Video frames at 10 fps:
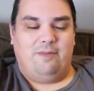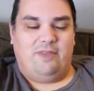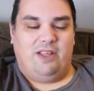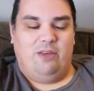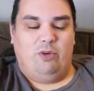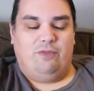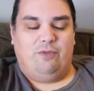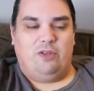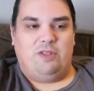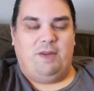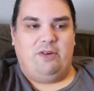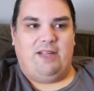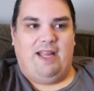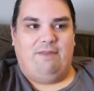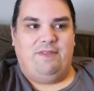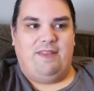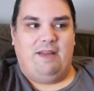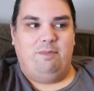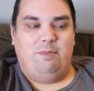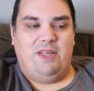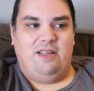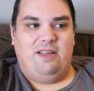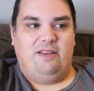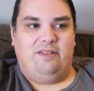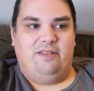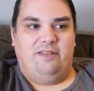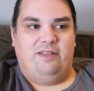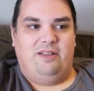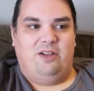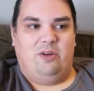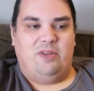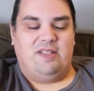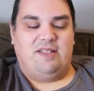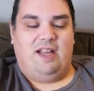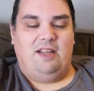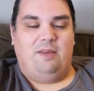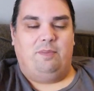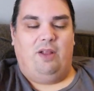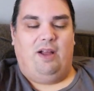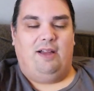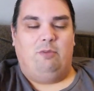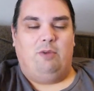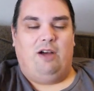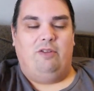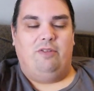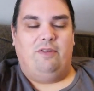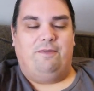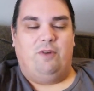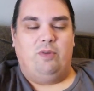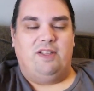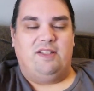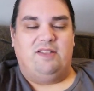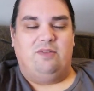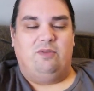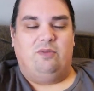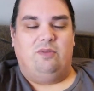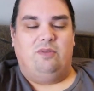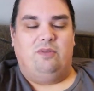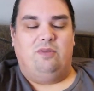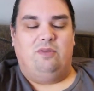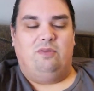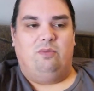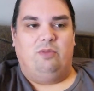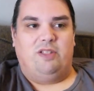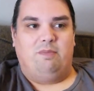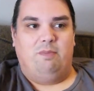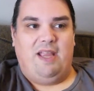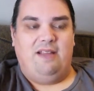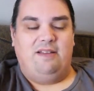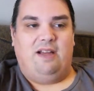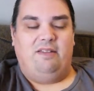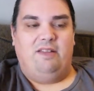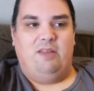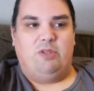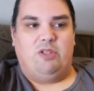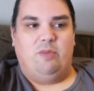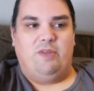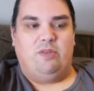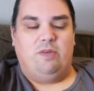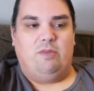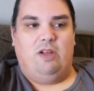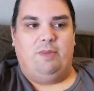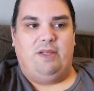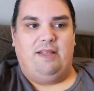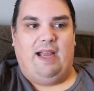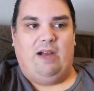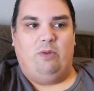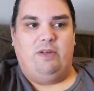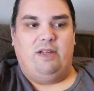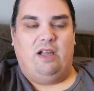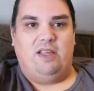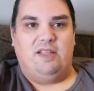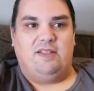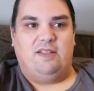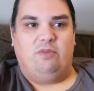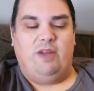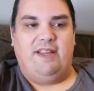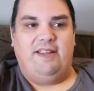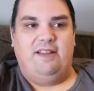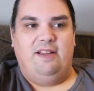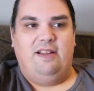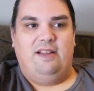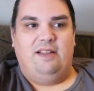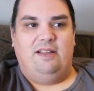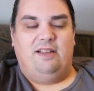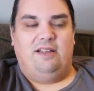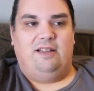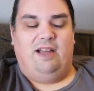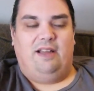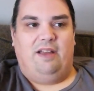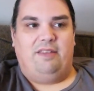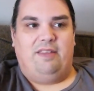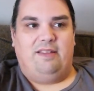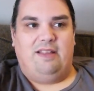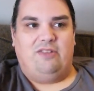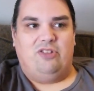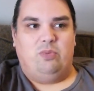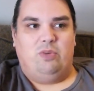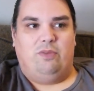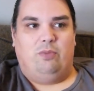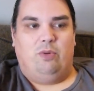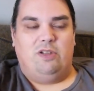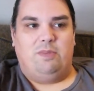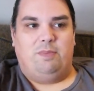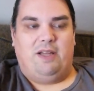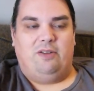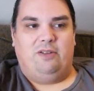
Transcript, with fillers: It would have worked better to have them be, you know, the side plot while the focus remained on the Iwatobi Swim Club and now Nagisa and Rei. I, I think that just would have worked better.